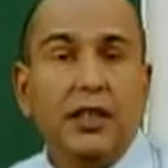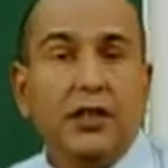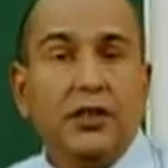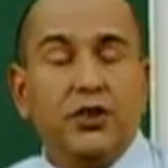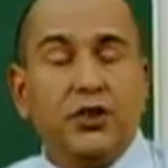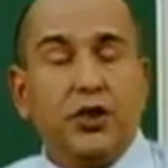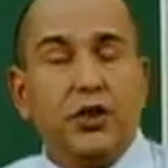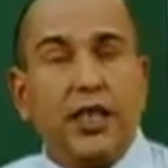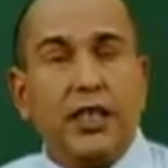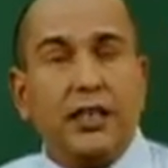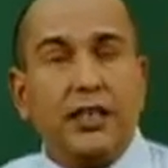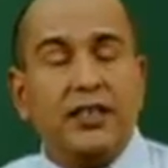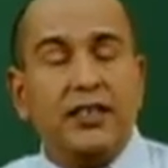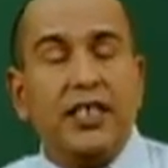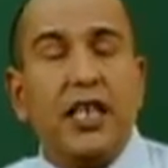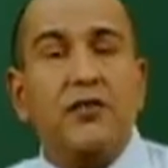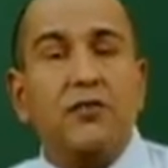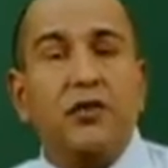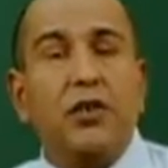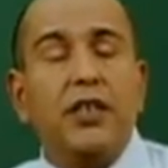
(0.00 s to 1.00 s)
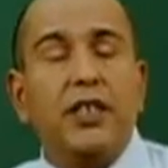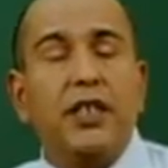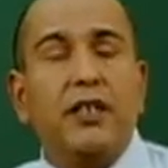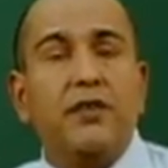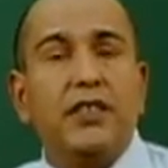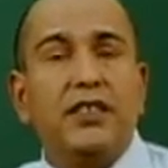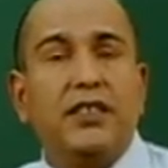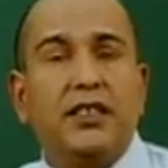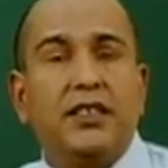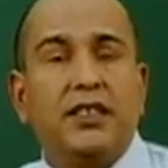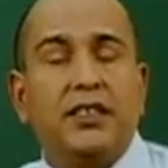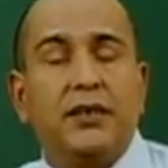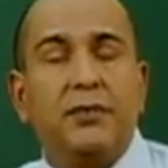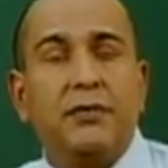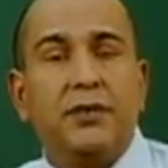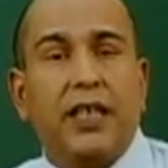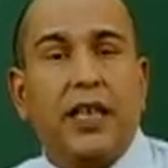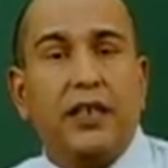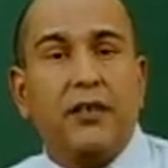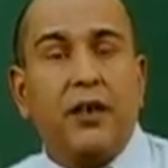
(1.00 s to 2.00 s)
so that the central nervous
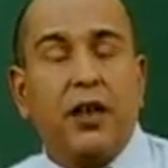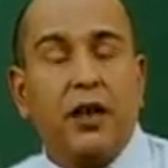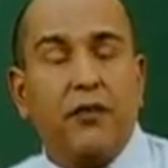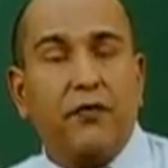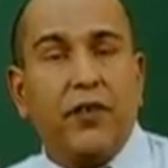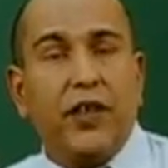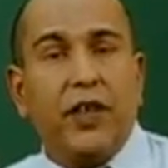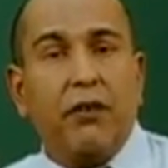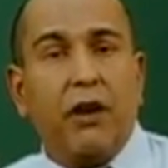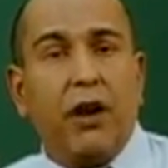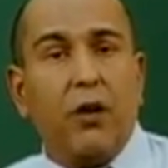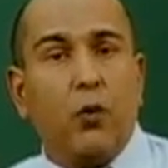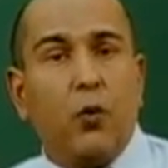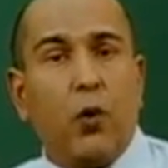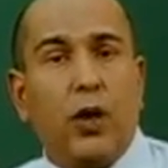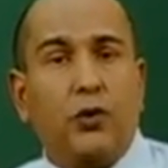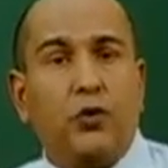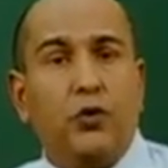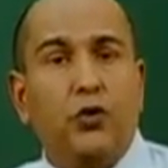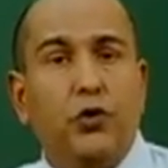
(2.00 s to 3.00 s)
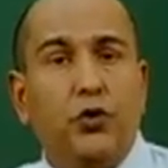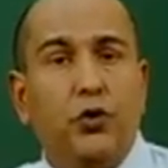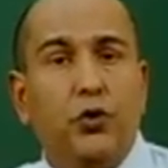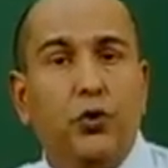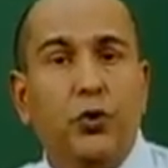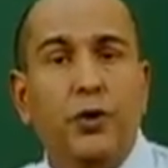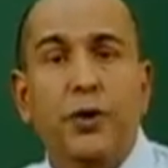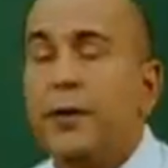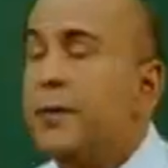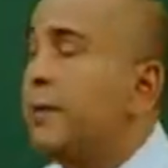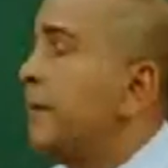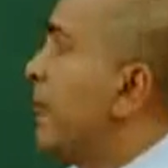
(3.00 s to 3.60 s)
system can figure out what to do